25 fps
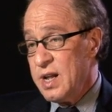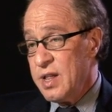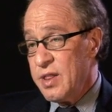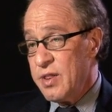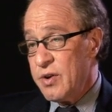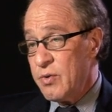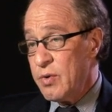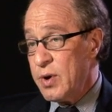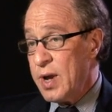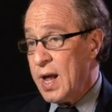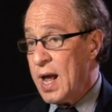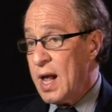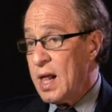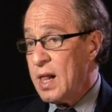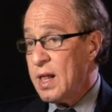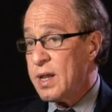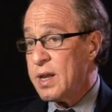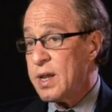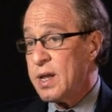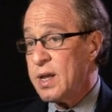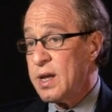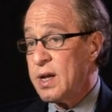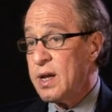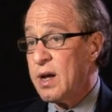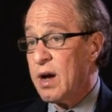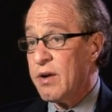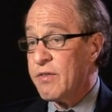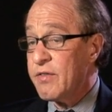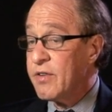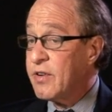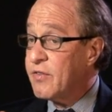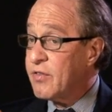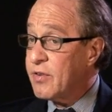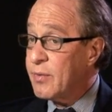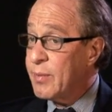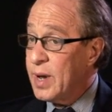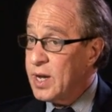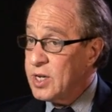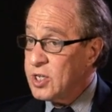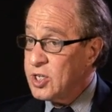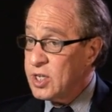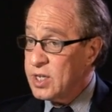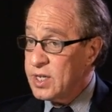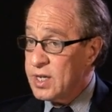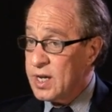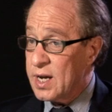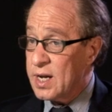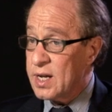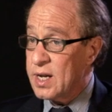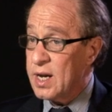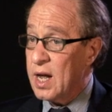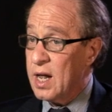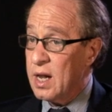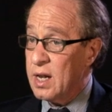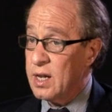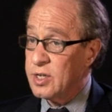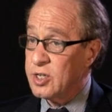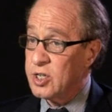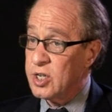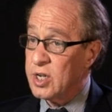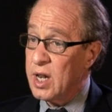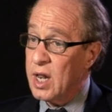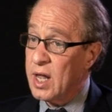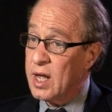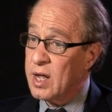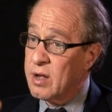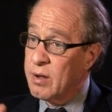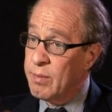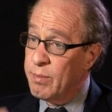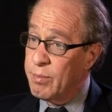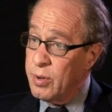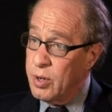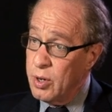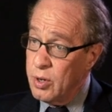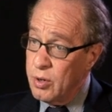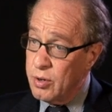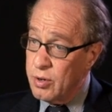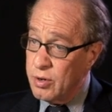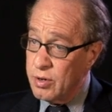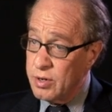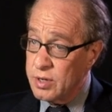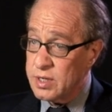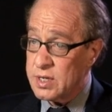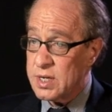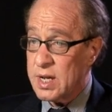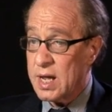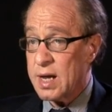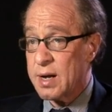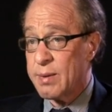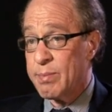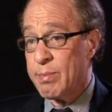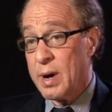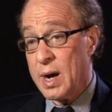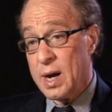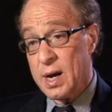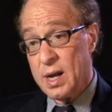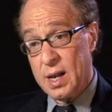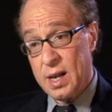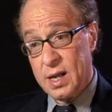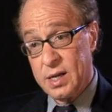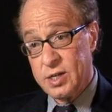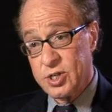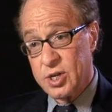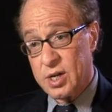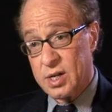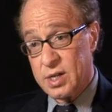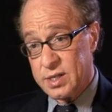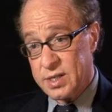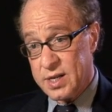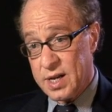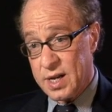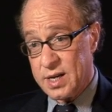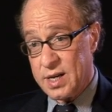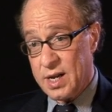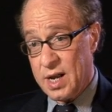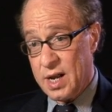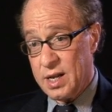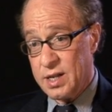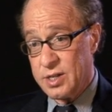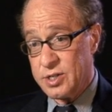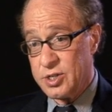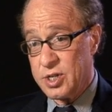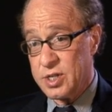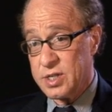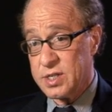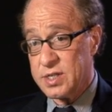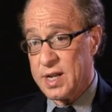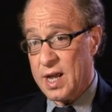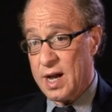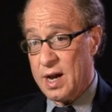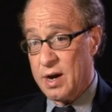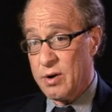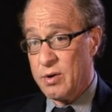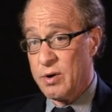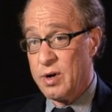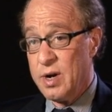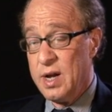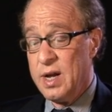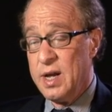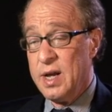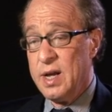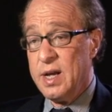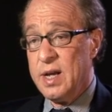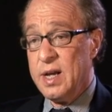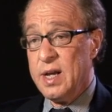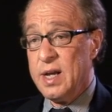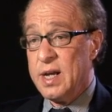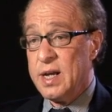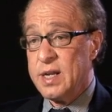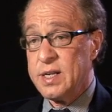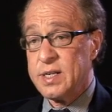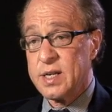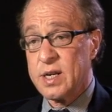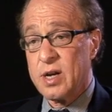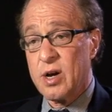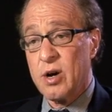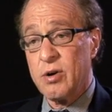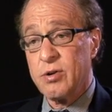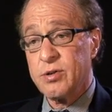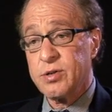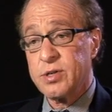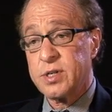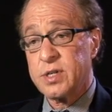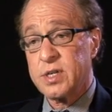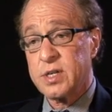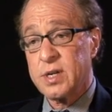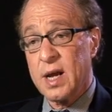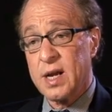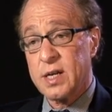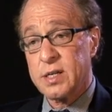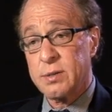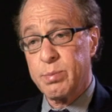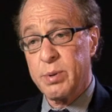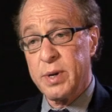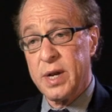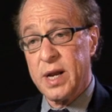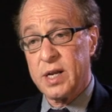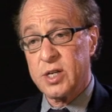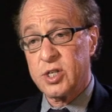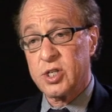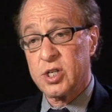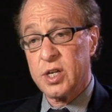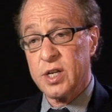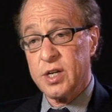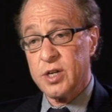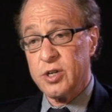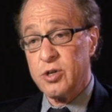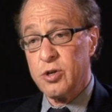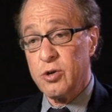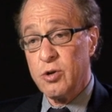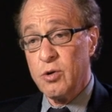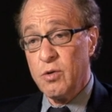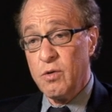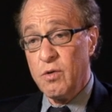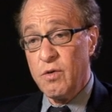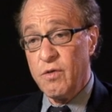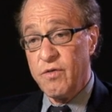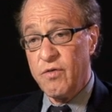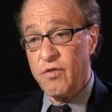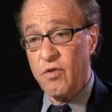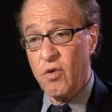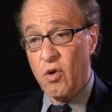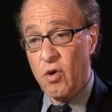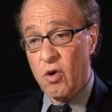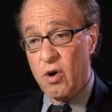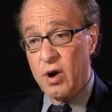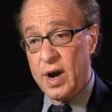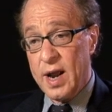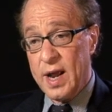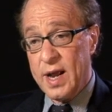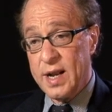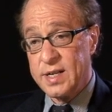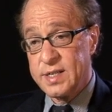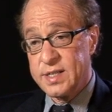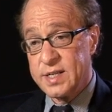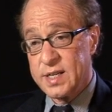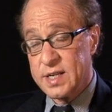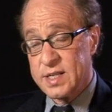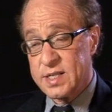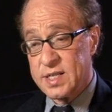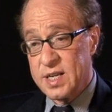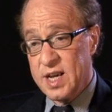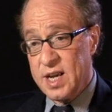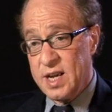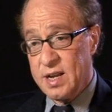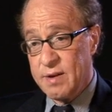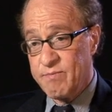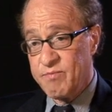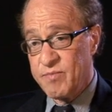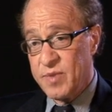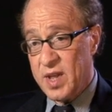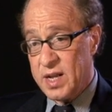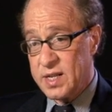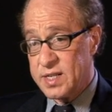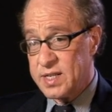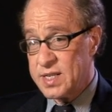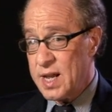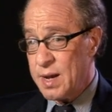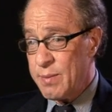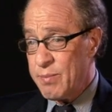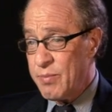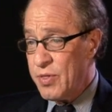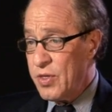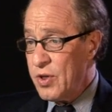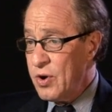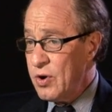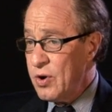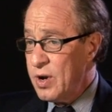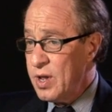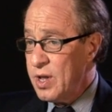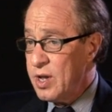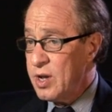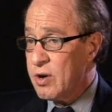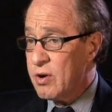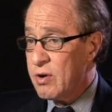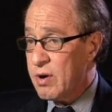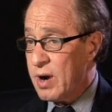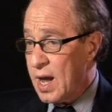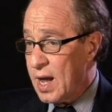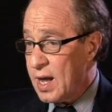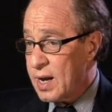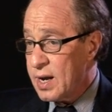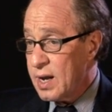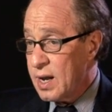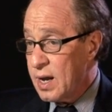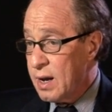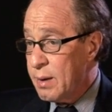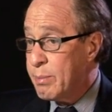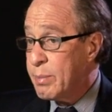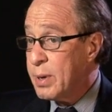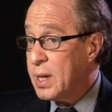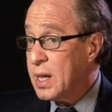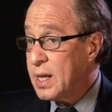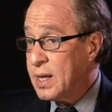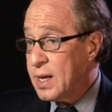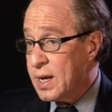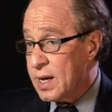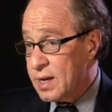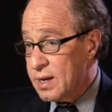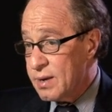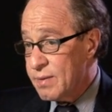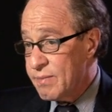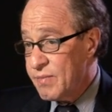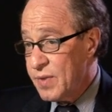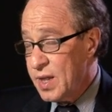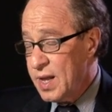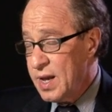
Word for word: The reality of information technology, like computers, like biological technologies now, is it goes exponentially two, four, eight, 16. At step 30, you're at a billion.